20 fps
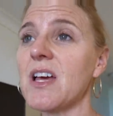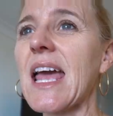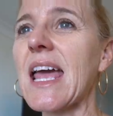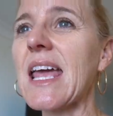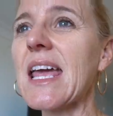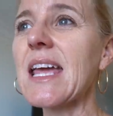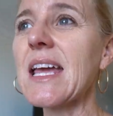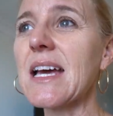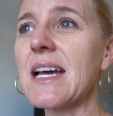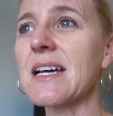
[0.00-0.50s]

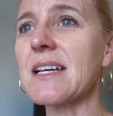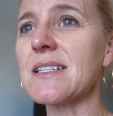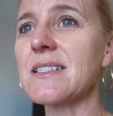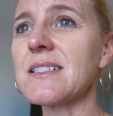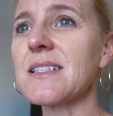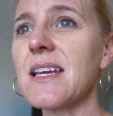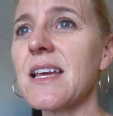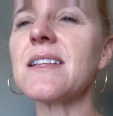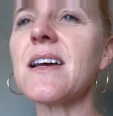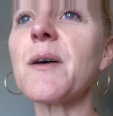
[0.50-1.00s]

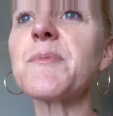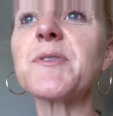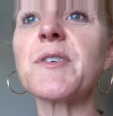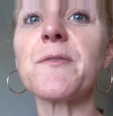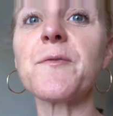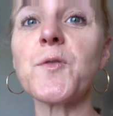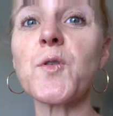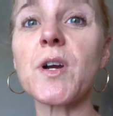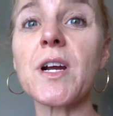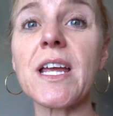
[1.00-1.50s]
and up to
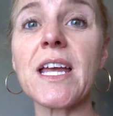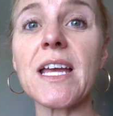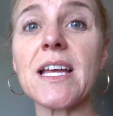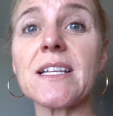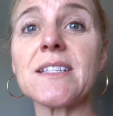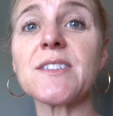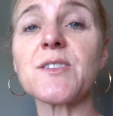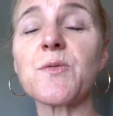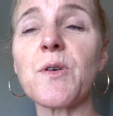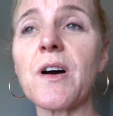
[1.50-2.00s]
4
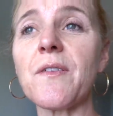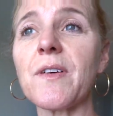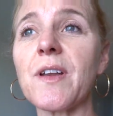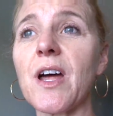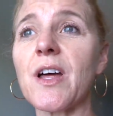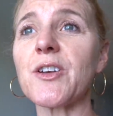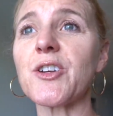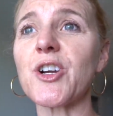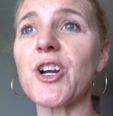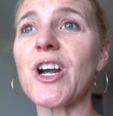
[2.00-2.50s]
kids 12 and
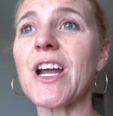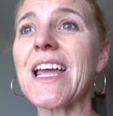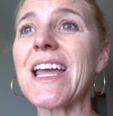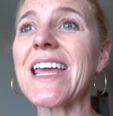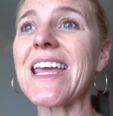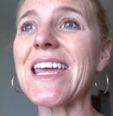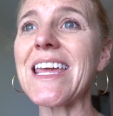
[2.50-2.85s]
under